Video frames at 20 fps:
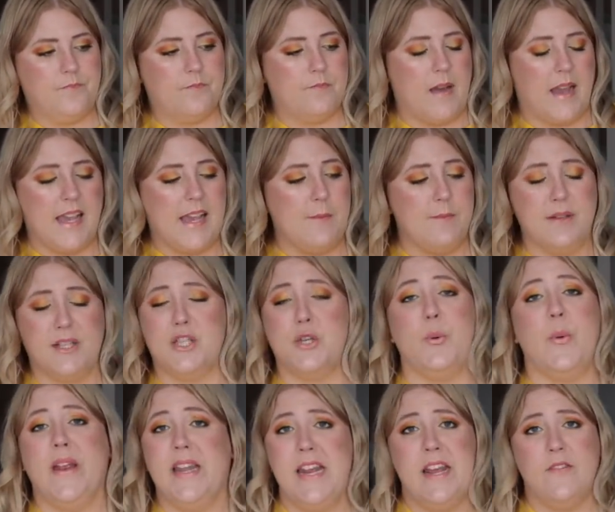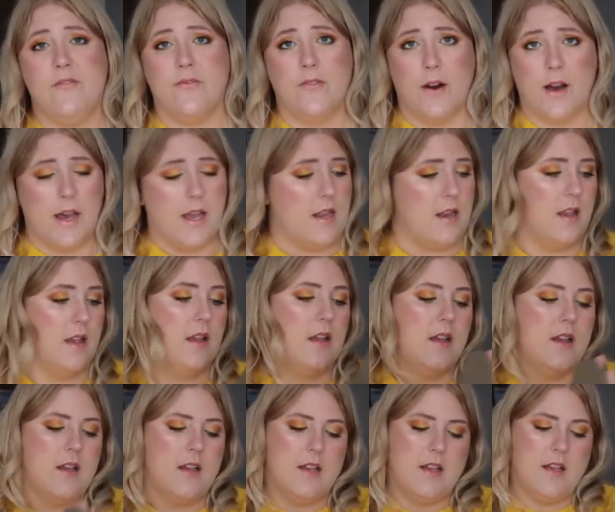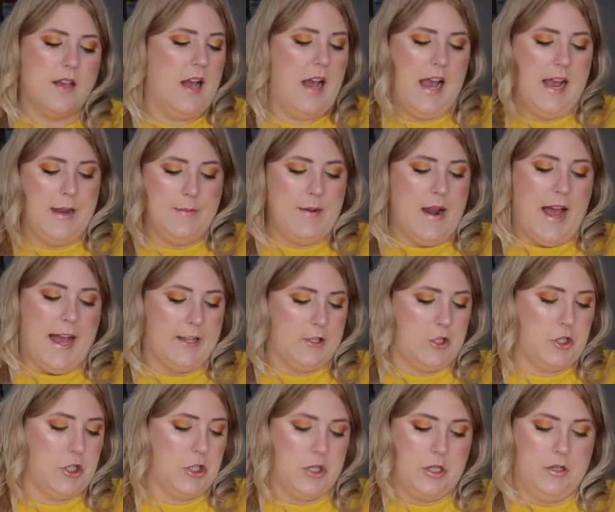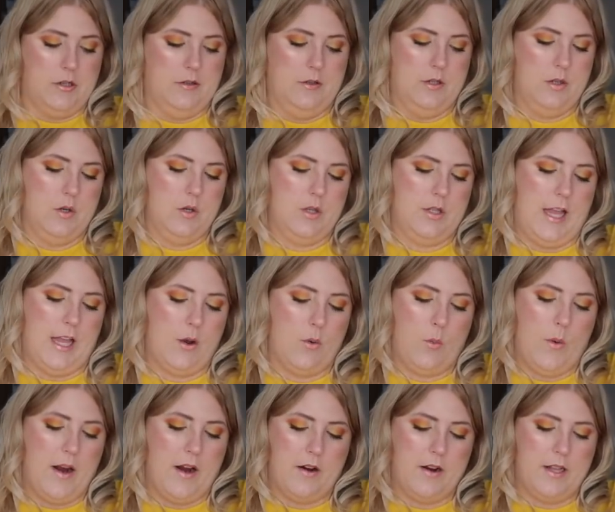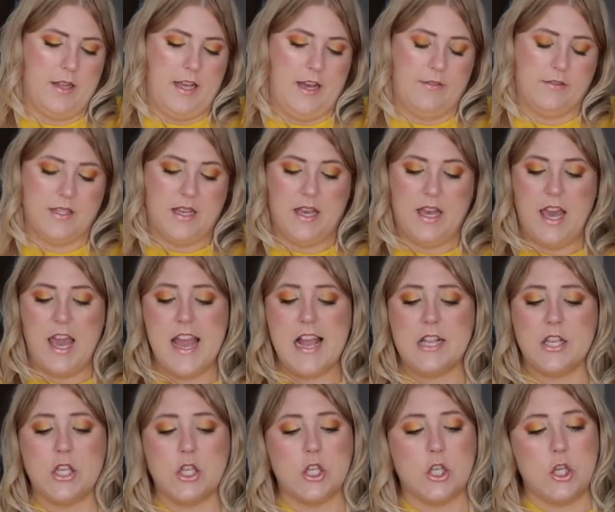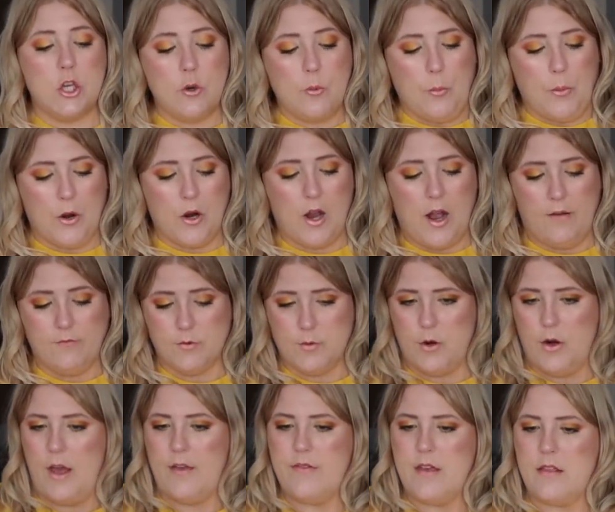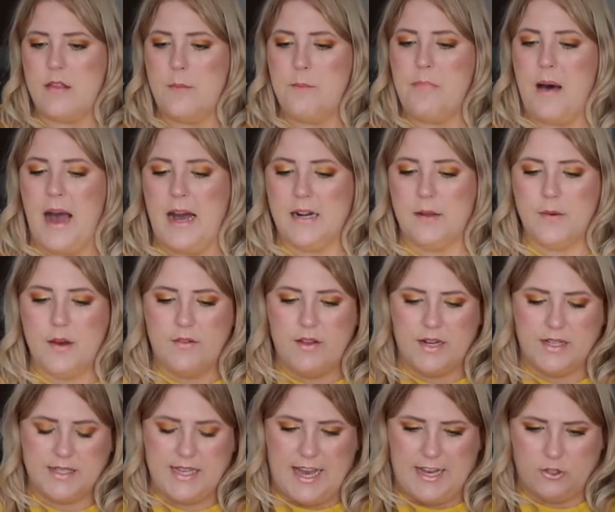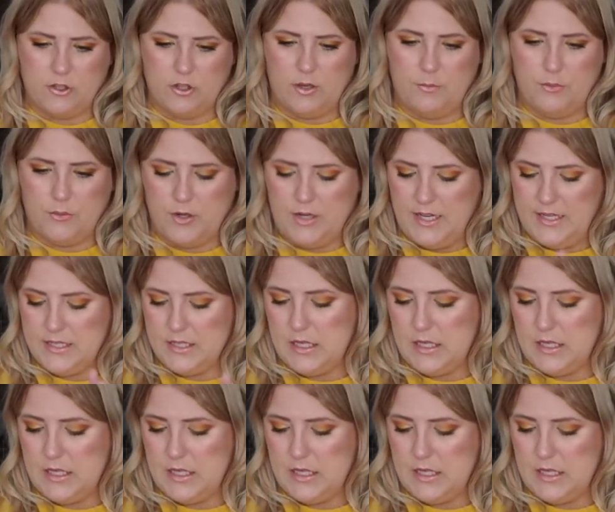my in-betweeny foot, I'm not sure like where it lives. It's super comfortable. And then the bottom of it is actually pretty